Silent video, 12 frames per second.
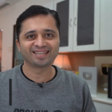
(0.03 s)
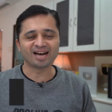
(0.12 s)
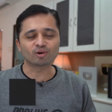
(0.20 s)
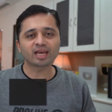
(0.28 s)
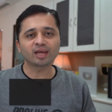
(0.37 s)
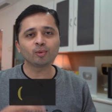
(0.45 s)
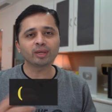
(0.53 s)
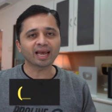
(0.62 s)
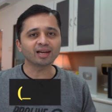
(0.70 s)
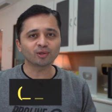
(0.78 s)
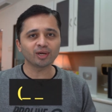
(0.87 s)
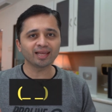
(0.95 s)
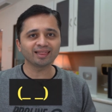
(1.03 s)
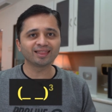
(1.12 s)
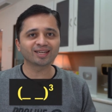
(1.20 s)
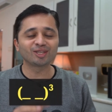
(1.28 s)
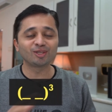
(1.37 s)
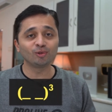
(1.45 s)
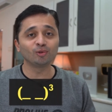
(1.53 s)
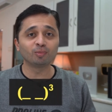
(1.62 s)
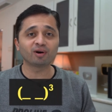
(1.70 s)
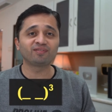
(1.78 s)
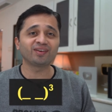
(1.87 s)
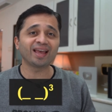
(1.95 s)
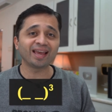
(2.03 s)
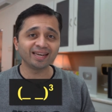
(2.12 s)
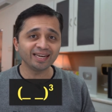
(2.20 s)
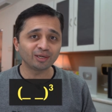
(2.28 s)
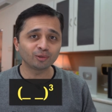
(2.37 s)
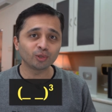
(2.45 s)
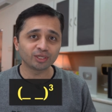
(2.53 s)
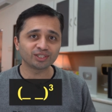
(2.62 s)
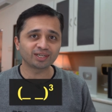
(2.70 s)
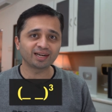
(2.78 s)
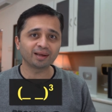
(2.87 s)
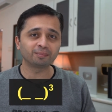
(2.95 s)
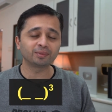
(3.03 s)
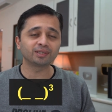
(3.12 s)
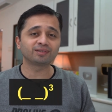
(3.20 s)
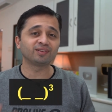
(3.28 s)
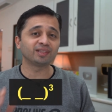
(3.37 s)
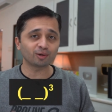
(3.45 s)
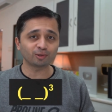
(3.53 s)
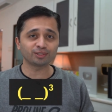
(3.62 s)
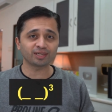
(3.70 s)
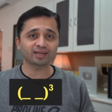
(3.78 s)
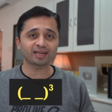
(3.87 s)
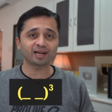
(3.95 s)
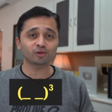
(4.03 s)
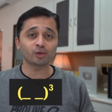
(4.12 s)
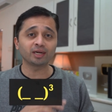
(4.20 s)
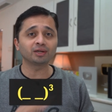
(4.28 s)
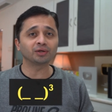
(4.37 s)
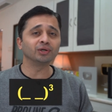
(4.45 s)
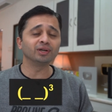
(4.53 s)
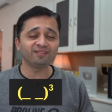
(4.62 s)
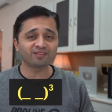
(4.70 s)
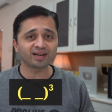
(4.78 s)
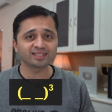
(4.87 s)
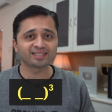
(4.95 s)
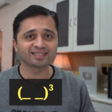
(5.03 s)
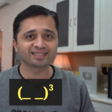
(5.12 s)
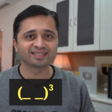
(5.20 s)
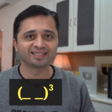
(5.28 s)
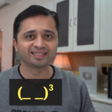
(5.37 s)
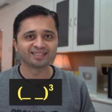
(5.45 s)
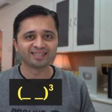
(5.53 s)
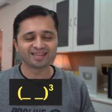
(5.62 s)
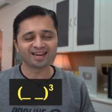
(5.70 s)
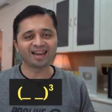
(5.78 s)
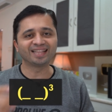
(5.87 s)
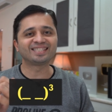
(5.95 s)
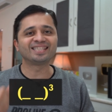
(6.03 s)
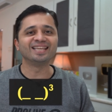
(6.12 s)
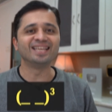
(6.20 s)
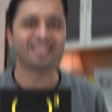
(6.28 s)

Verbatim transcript: How can we calculate the cube of any two-digit number without using a calculator really fast? Let's see.